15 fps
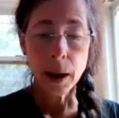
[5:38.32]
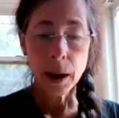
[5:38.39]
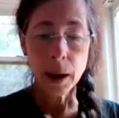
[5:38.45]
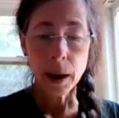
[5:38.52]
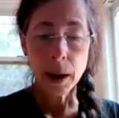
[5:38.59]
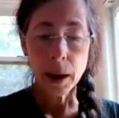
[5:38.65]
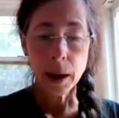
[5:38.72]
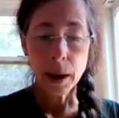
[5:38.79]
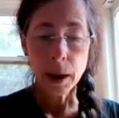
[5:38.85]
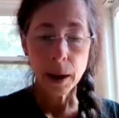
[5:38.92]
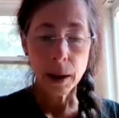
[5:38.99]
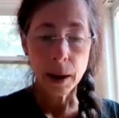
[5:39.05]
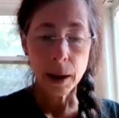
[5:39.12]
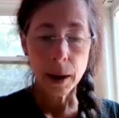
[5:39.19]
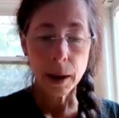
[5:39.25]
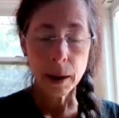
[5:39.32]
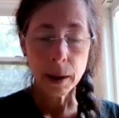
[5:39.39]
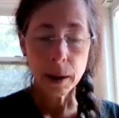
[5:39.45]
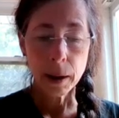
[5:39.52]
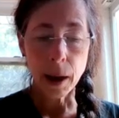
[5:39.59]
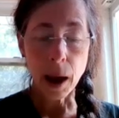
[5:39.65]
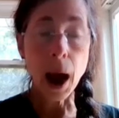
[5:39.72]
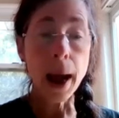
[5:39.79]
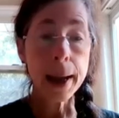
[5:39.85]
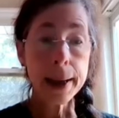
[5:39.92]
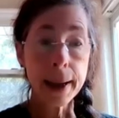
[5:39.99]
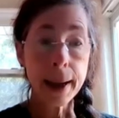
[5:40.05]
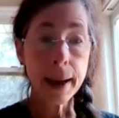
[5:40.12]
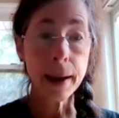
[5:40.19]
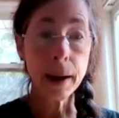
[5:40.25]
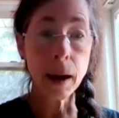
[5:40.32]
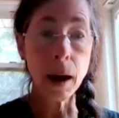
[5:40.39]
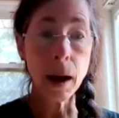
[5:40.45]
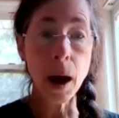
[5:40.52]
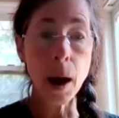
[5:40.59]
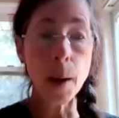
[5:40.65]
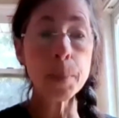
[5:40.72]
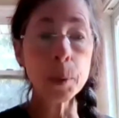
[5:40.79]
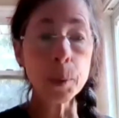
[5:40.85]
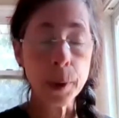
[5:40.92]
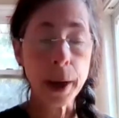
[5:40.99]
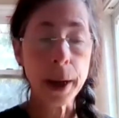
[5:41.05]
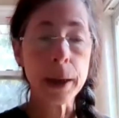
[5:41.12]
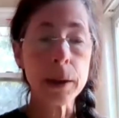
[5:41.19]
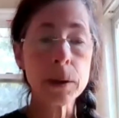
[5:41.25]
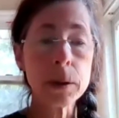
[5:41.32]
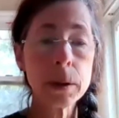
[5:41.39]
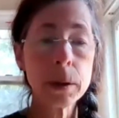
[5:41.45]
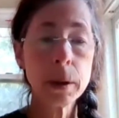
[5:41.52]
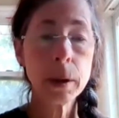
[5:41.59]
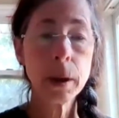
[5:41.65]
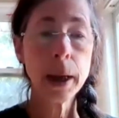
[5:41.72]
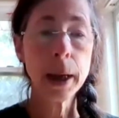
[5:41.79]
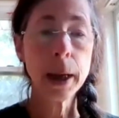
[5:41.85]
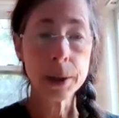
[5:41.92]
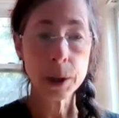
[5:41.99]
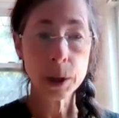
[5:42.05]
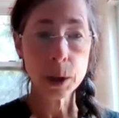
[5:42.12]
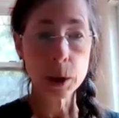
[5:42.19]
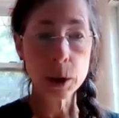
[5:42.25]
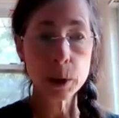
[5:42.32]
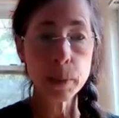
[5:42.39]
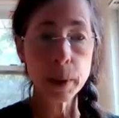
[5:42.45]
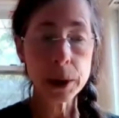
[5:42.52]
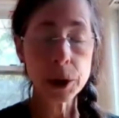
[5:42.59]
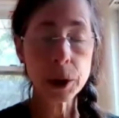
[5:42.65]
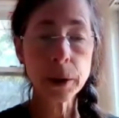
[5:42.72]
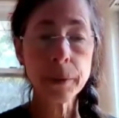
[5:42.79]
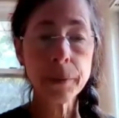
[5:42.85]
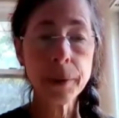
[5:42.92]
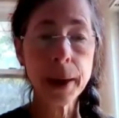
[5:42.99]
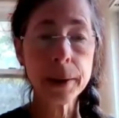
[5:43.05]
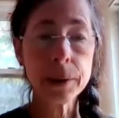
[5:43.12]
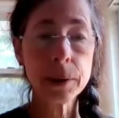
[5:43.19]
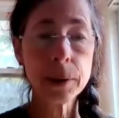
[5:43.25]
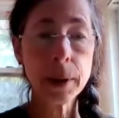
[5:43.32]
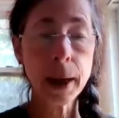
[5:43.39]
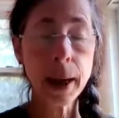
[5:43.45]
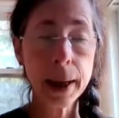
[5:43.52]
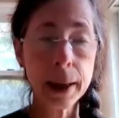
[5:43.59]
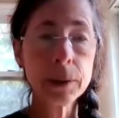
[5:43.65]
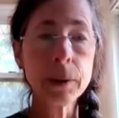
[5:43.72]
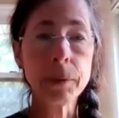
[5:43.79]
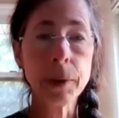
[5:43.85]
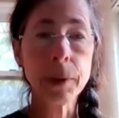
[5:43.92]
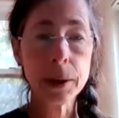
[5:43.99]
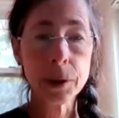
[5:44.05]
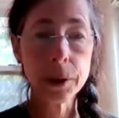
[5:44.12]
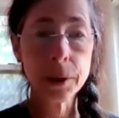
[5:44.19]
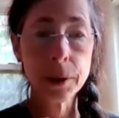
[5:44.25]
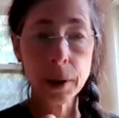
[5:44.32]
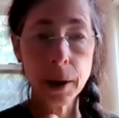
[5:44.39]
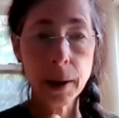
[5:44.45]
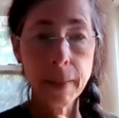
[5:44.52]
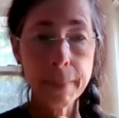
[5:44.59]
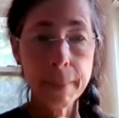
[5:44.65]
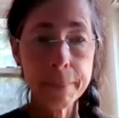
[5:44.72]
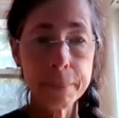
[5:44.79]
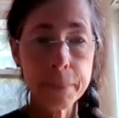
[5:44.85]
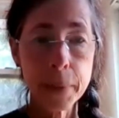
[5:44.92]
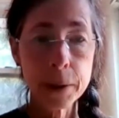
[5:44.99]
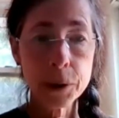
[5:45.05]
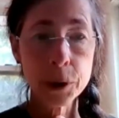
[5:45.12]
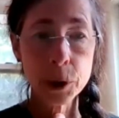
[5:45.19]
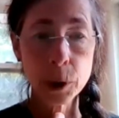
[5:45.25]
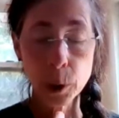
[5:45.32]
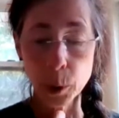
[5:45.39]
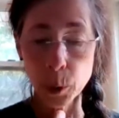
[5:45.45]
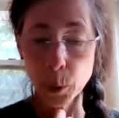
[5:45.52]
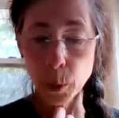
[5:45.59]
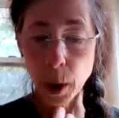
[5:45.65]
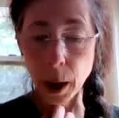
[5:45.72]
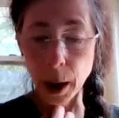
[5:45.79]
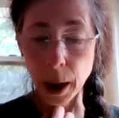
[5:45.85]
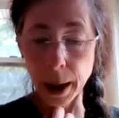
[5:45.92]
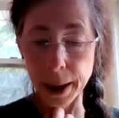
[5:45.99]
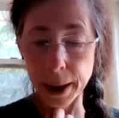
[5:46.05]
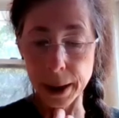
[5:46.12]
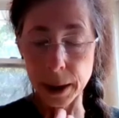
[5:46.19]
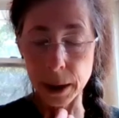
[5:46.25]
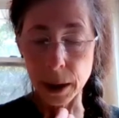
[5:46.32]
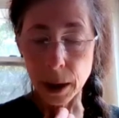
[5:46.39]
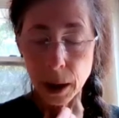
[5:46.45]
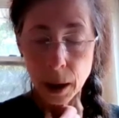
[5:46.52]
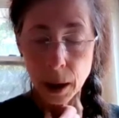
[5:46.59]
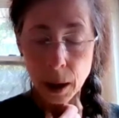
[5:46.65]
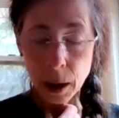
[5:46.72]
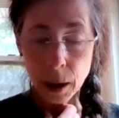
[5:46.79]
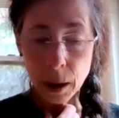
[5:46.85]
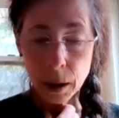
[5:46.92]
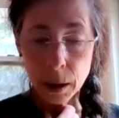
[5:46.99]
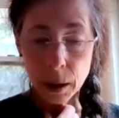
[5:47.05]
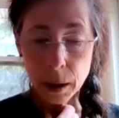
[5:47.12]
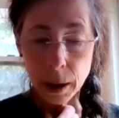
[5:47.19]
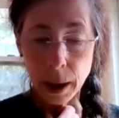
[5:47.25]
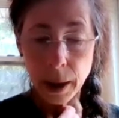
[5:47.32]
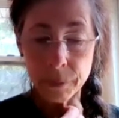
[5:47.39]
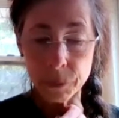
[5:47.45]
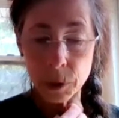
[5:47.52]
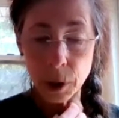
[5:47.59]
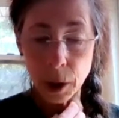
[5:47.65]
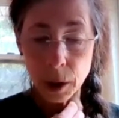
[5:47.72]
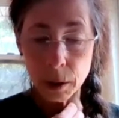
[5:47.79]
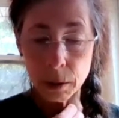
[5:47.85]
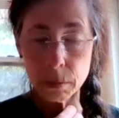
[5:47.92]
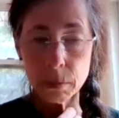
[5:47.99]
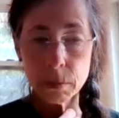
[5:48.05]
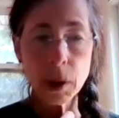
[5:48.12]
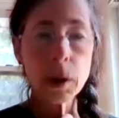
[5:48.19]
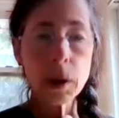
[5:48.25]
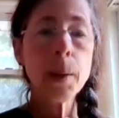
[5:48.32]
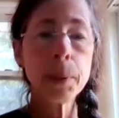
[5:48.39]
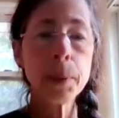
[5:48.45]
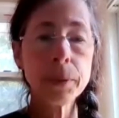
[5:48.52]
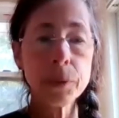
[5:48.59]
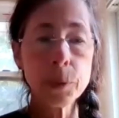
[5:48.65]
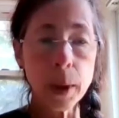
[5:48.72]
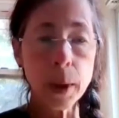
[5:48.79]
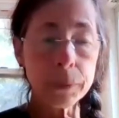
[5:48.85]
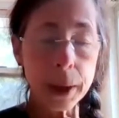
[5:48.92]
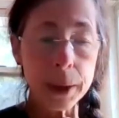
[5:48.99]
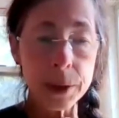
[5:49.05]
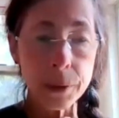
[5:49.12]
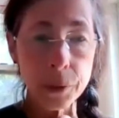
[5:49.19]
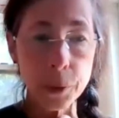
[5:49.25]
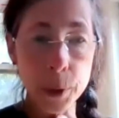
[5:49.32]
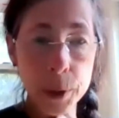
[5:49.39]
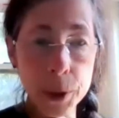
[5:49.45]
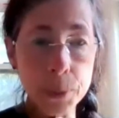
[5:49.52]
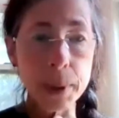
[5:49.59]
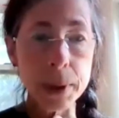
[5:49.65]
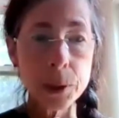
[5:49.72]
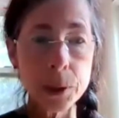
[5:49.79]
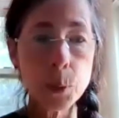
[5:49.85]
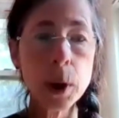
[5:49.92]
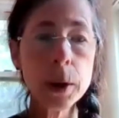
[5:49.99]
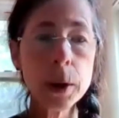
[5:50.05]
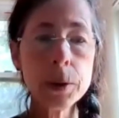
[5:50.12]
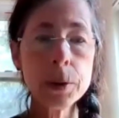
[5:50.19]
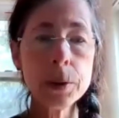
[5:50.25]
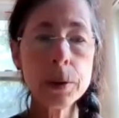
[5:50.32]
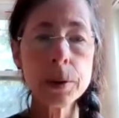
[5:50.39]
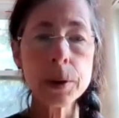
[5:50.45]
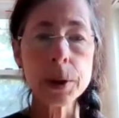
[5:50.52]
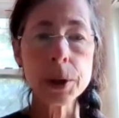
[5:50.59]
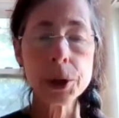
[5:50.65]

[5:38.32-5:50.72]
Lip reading: I operate as a special event activator. So I have done a couple of 12 Days of Christmas ones.